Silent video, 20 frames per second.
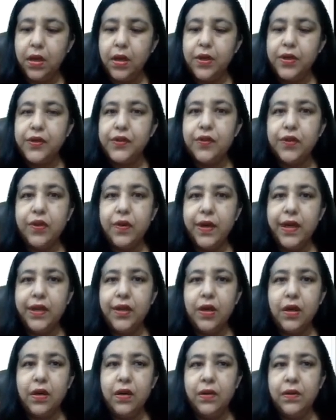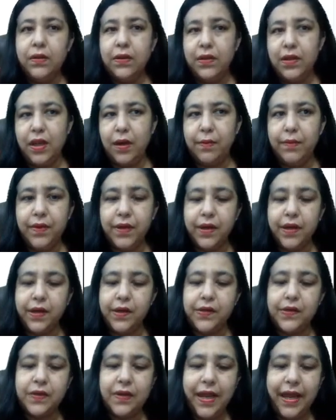So you get your number here.
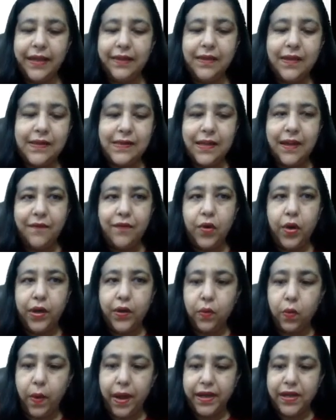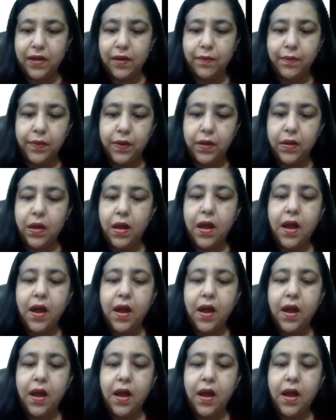So like this I've got one number.